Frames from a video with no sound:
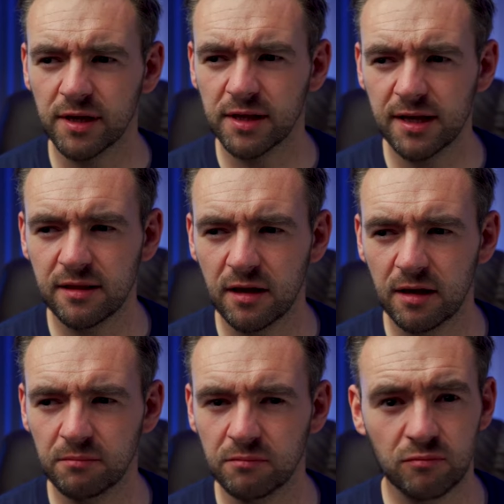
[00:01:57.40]
really, that
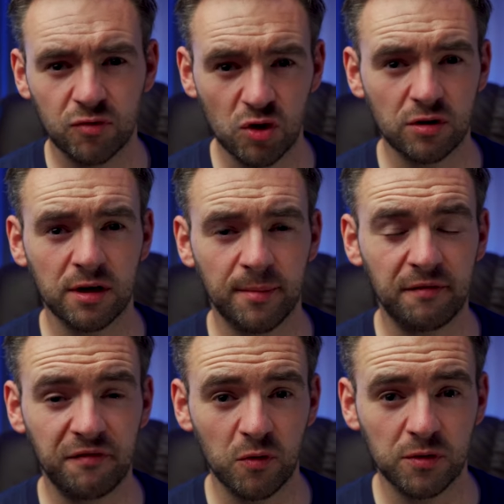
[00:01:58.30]
I'm talking
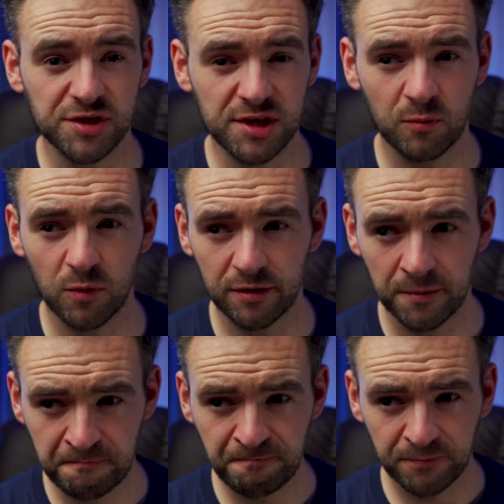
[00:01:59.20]
about focusing with
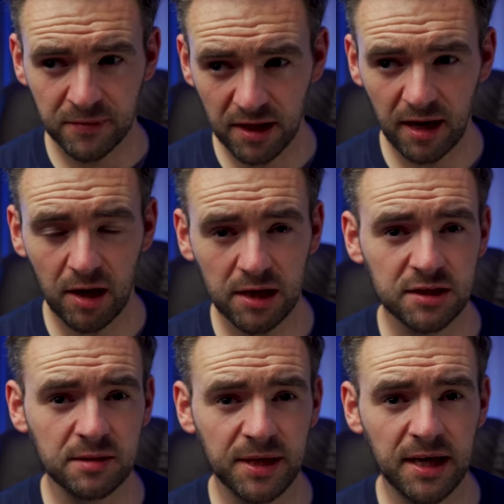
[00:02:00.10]
uh,
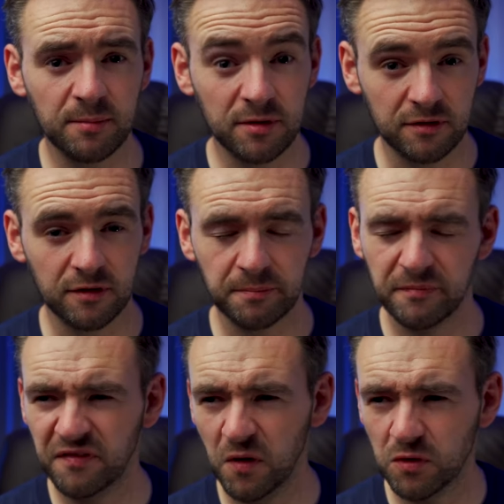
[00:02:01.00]
actually being able to
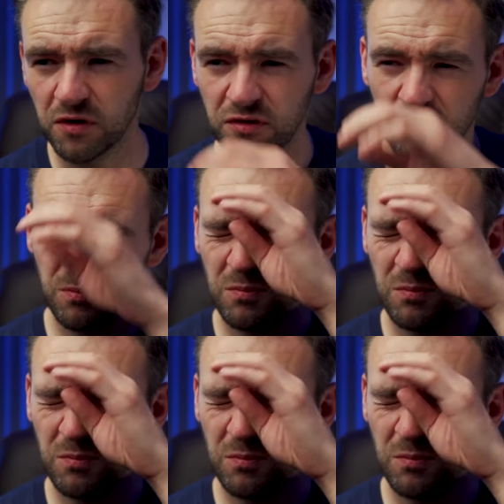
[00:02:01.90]
focus.